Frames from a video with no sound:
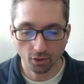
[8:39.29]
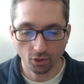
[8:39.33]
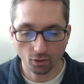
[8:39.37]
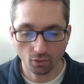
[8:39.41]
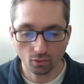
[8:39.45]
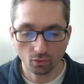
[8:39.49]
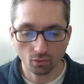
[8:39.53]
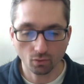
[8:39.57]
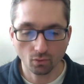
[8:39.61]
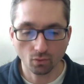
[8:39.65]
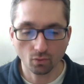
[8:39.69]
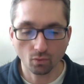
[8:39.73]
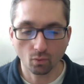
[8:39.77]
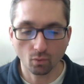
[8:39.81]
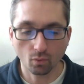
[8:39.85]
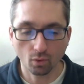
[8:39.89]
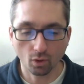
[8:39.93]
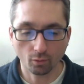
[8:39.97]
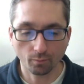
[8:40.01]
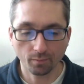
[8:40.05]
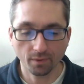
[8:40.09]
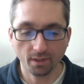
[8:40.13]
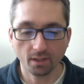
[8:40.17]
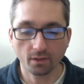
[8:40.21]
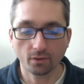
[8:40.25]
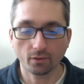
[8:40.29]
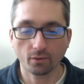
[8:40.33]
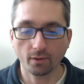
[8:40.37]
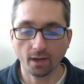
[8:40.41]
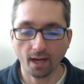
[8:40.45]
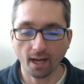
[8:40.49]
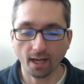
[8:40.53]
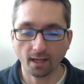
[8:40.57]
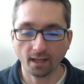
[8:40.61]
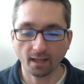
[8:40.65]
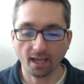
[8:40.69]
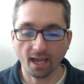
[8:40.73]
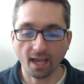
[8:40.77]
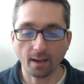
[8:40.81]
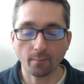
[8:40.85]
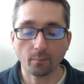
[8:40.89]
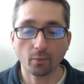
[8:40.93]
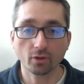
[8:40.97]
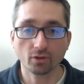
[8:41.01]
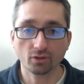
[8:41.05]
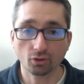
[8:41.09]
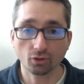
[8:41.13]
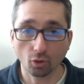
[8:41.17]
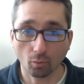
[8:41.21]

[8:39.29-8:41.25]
you will be creating a personal